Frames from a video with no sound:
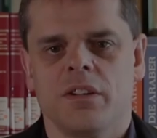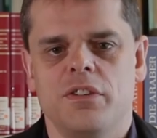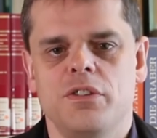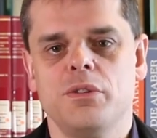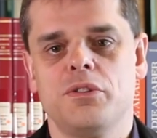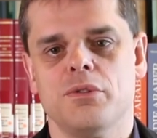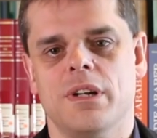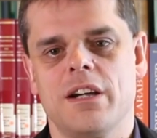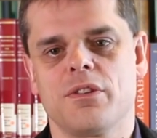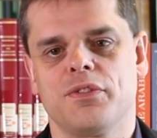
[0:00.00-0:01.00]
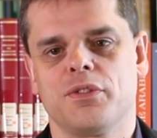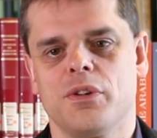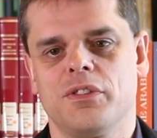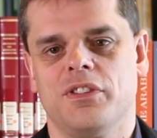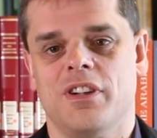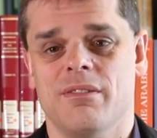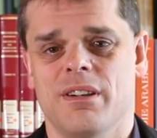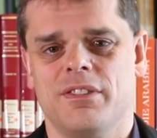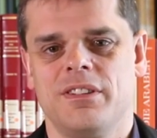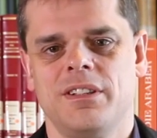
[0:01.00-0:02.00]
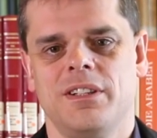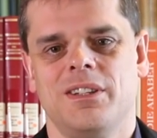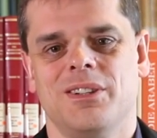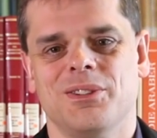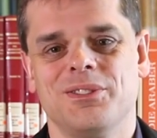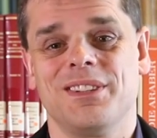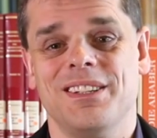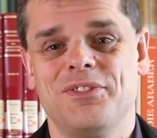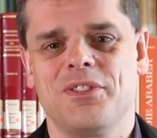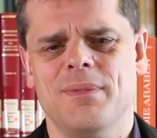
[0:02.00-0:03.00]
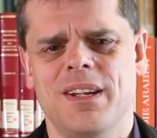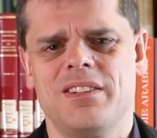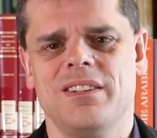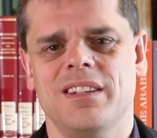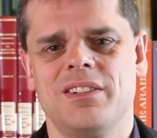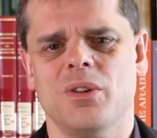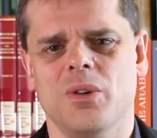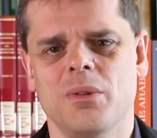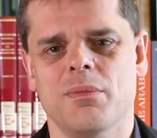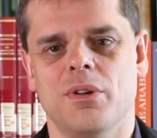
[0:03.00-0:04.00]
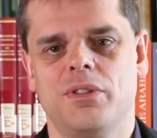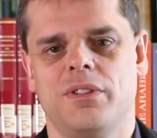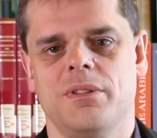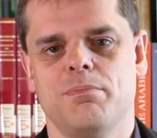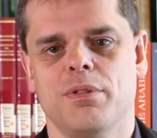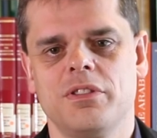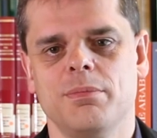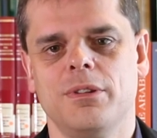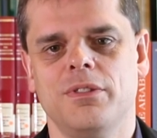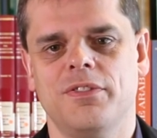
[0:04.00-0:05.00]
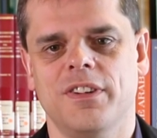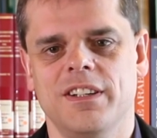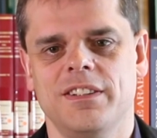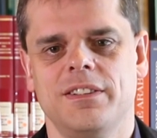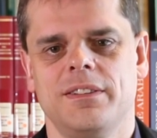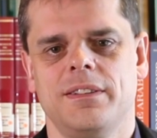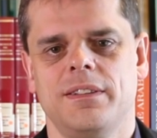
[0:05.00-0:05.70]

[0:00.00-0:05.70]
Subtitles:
Due to a lack of sources, however, other information is almost impossible to find.